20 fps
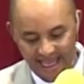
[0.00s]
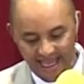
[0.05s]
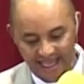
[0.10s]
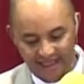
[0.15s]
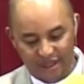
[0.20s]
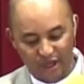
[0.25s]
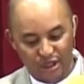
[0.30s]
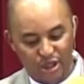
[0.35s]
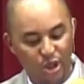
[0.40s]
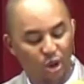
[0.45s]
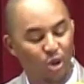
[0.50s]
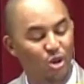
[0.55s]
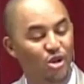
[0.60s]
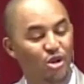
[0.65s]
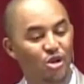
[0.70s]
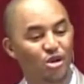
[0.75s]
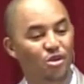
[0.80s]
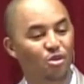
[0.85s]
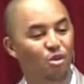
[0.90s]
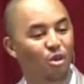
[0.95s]
The
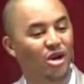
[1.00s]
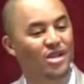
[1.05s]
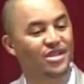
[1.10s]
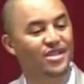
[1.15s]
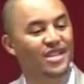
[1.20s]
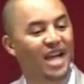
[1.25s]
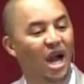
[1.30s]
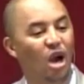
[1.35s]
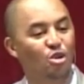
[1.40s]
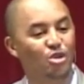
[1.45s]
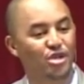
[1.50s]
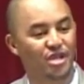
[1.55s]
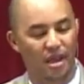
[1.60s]
Jordan was now